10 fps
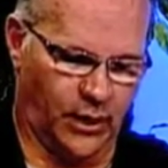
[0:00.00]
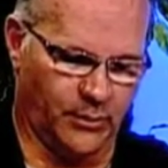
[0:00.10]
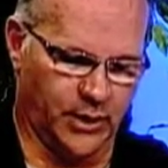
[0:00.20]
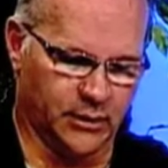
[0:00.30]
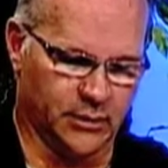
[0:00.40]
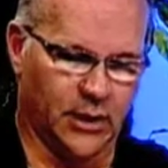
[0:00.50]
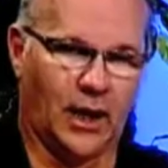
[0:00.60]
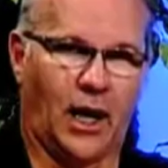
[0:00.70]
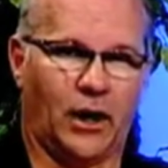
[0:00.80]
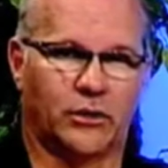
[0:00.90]
I mean,
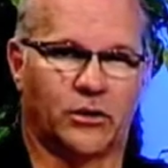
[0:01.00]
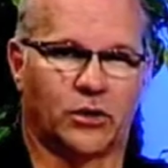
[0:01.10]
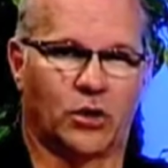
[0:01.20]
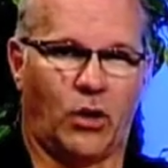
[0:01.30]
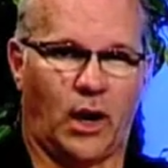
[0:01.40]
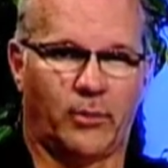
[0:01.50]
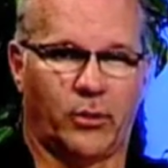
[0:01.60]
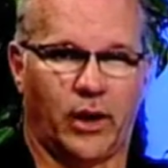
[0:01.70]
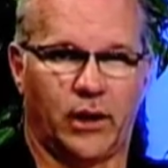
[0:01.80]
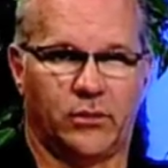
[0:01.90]
how are you going to
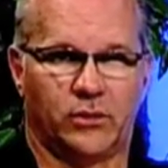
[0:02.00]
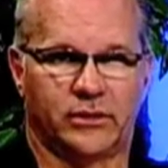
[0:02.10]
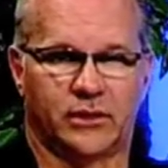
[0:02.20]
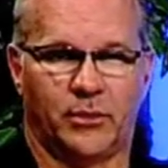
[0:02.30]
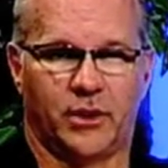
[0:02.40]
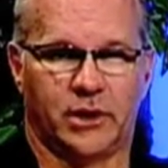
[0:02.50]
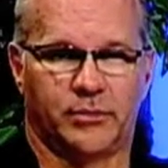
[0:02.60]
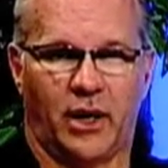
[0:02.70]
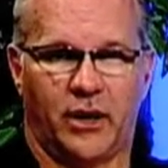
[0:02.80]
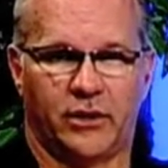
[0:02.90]
cooperate when somebody's
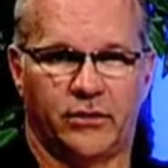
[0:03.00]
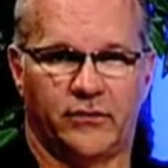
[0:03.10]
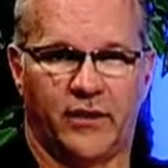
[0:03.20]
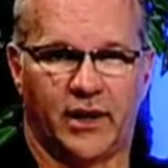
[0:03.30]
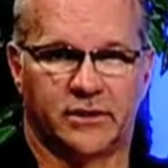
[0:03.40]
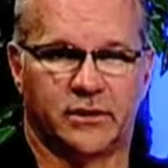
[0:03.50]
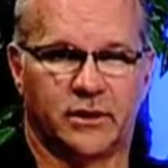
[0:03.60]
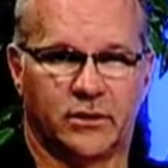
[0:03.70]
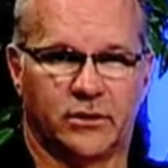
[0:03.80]
pounding your face in?